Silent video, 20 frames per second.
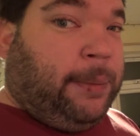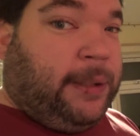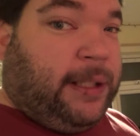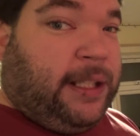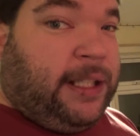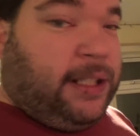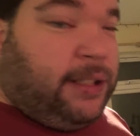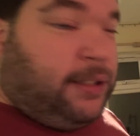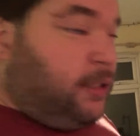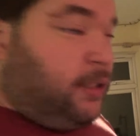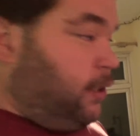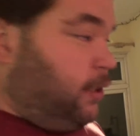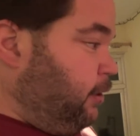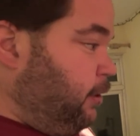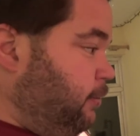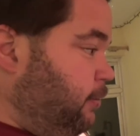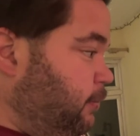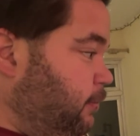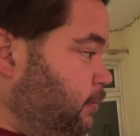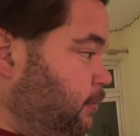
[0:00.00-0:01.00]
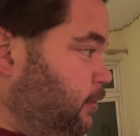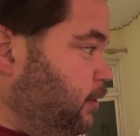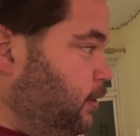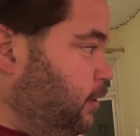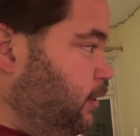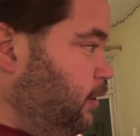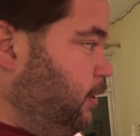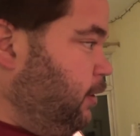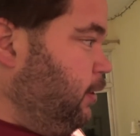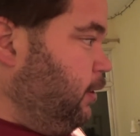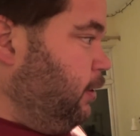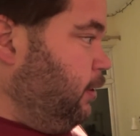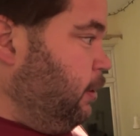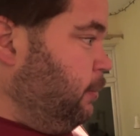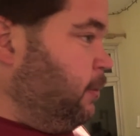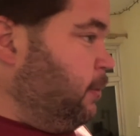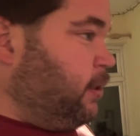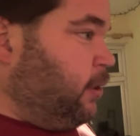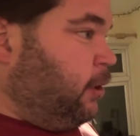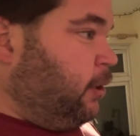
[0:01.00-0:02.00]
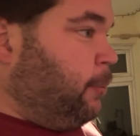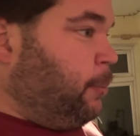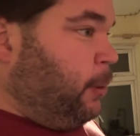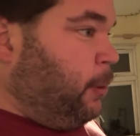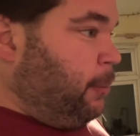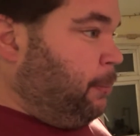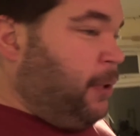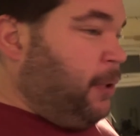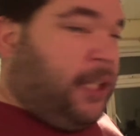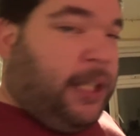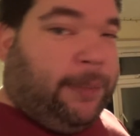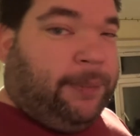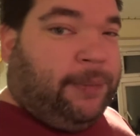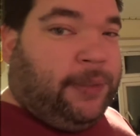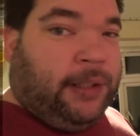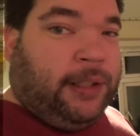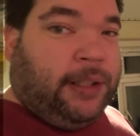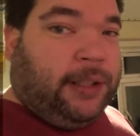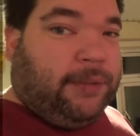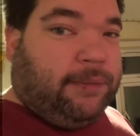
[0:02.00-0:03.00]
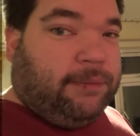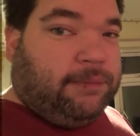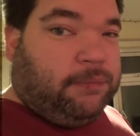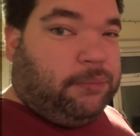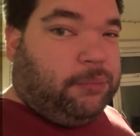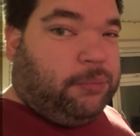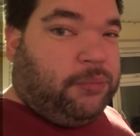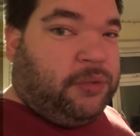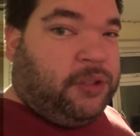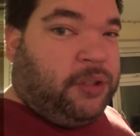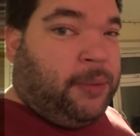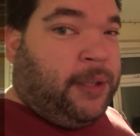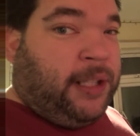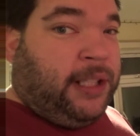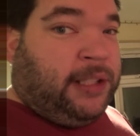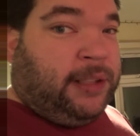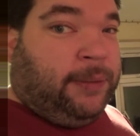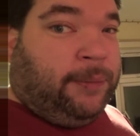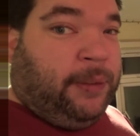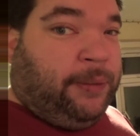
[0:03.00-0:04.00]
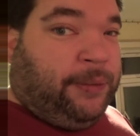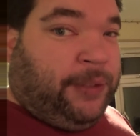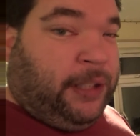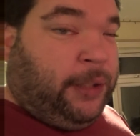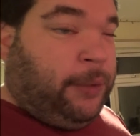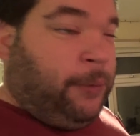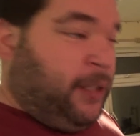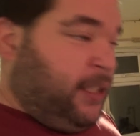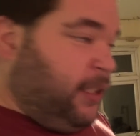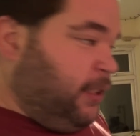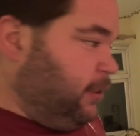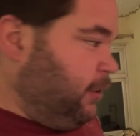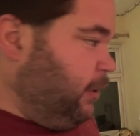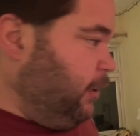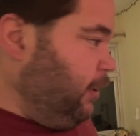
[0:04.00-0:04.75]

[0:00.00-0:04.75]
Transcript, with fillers: players you know the ones that you could probably pick up for like 20 to 50 quid